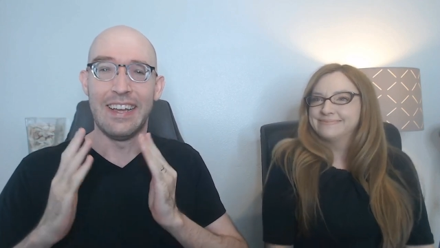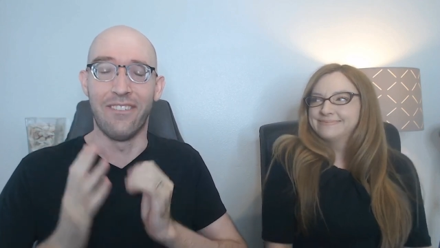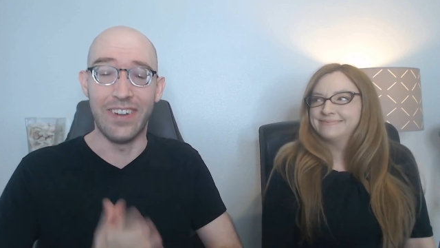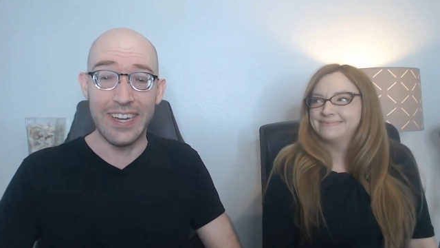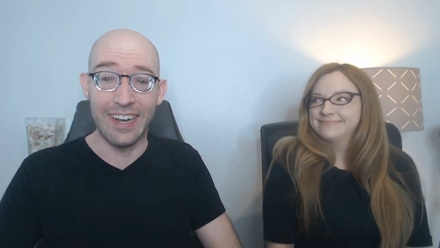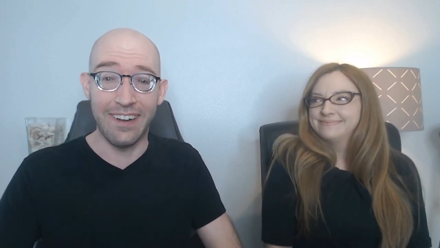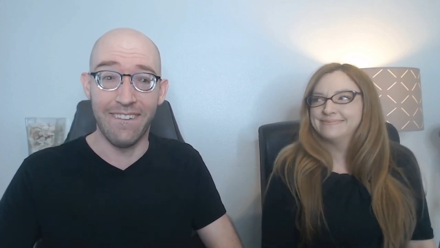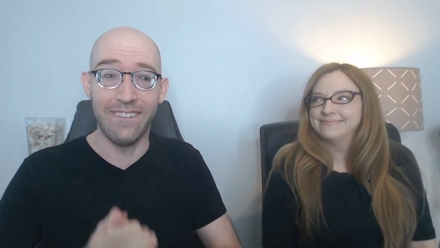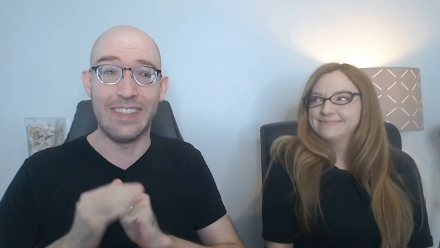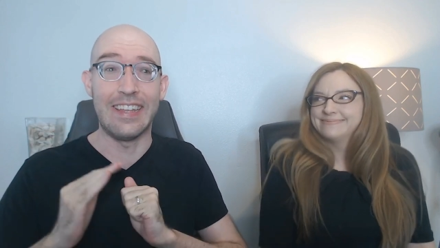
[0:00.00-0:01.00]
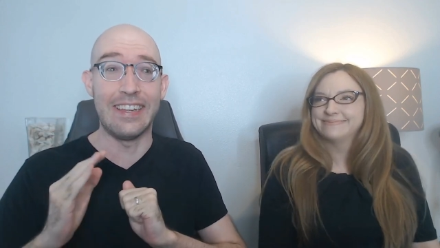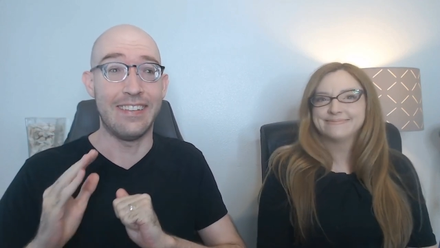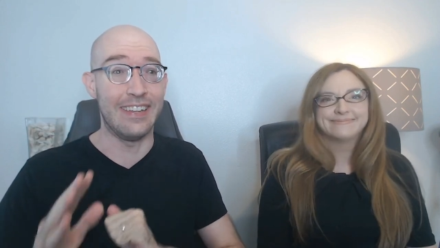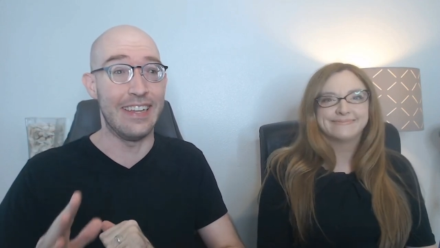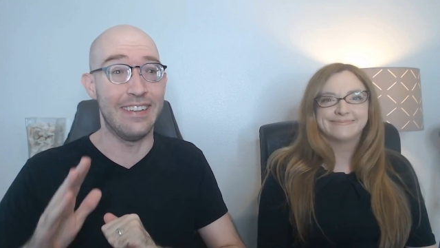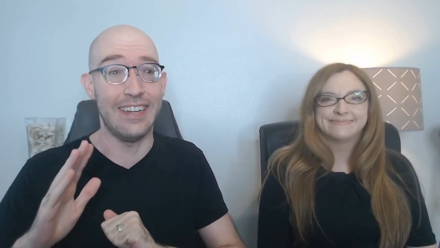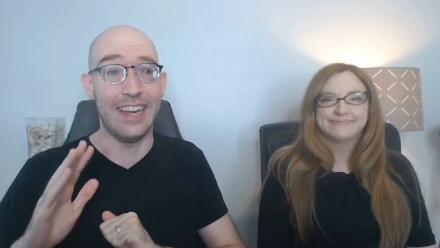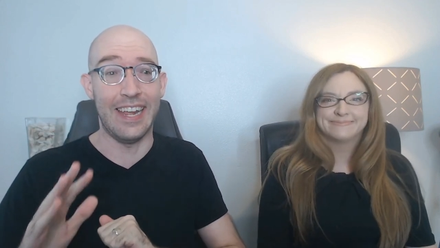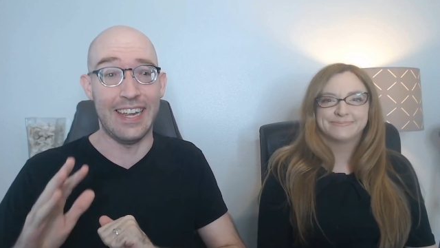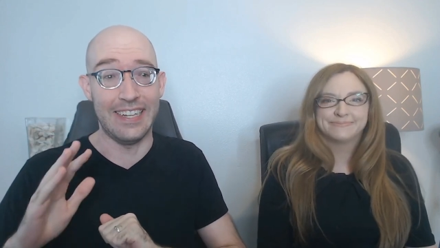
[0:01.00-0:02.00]
Speaker 1: We know the season
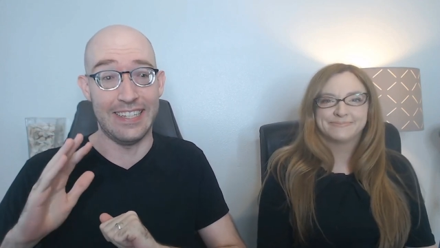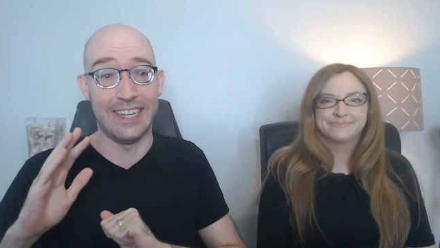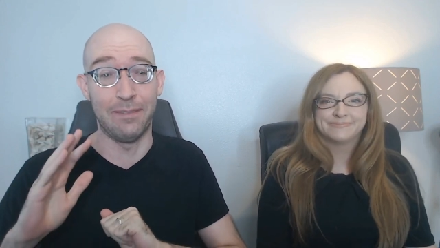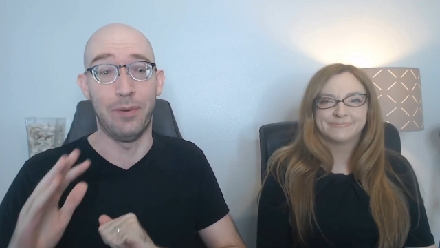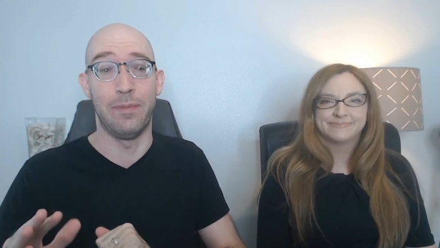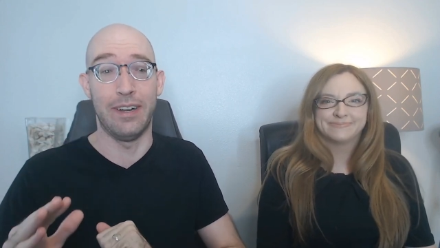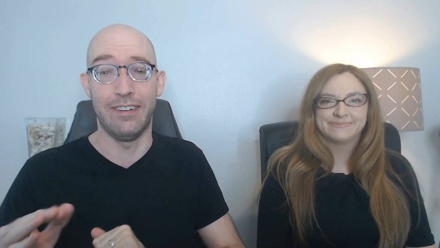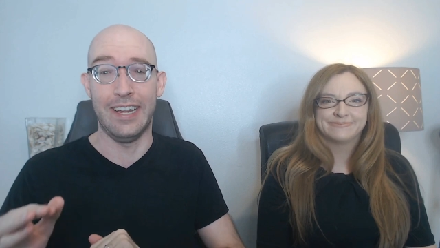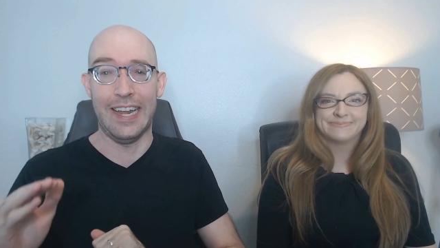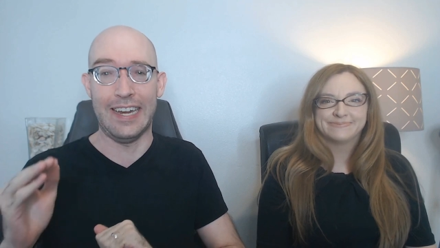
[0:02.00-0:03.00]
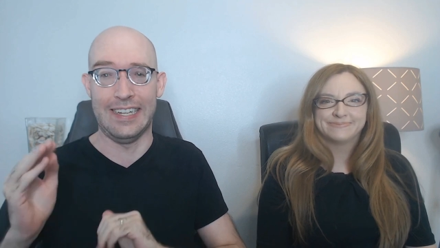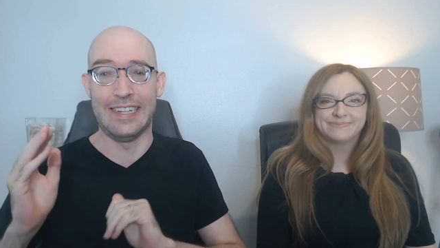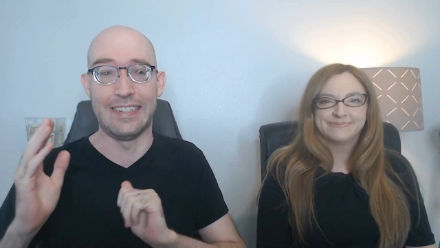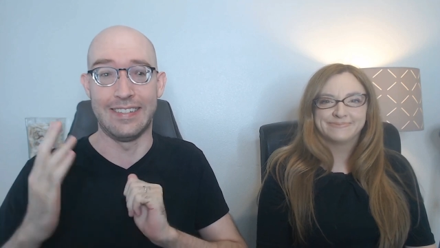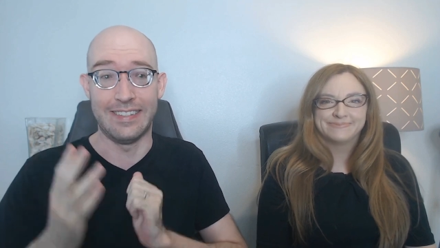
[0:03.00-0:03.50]
18 premiere date is